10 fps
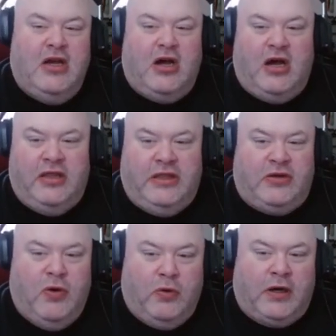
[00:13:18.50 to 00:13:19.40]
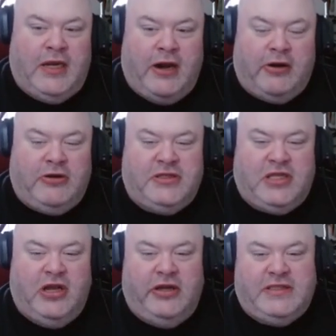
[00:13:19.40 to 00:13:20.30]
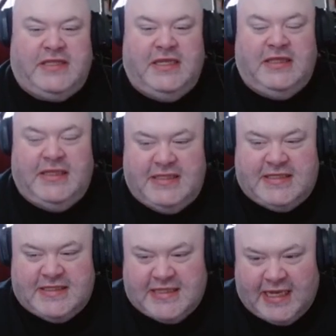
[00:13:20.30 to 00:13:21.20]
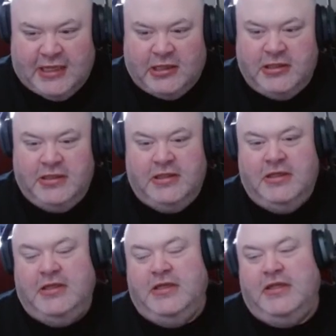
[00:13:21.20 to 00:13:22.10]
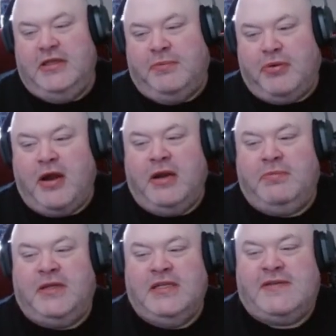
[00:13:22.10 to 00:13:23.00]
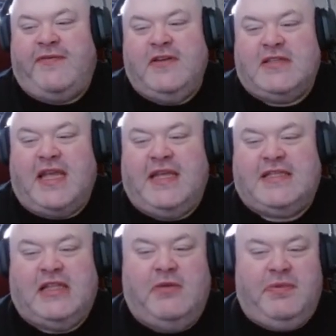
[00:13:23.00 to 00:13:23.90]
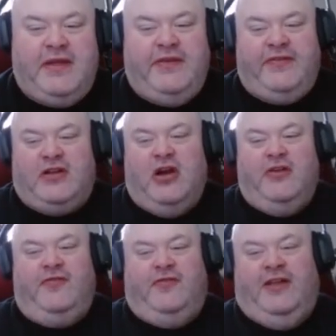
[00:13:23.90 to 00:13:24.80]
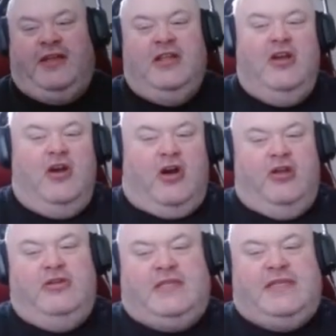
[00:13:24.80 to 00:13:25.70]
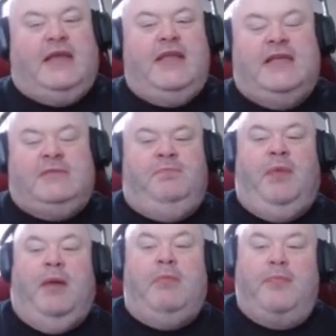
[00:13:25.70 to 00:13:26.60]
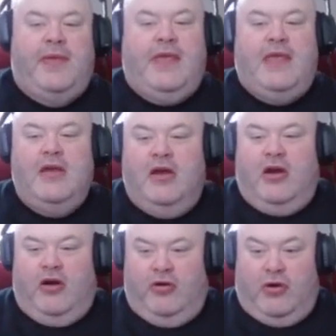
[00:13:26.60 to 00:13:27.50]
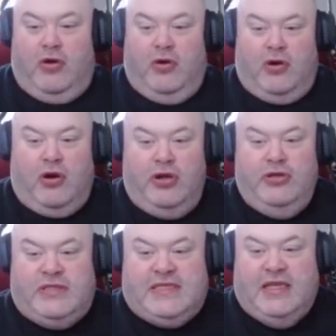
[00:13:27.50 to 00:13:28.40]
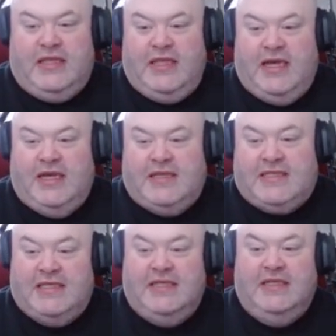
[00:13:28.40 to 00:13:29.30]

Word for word: on the core characters to constantly sell the product, because it feels like it's a little bit of a conflict. Are you selling us Bumblebee, or, or are you selling us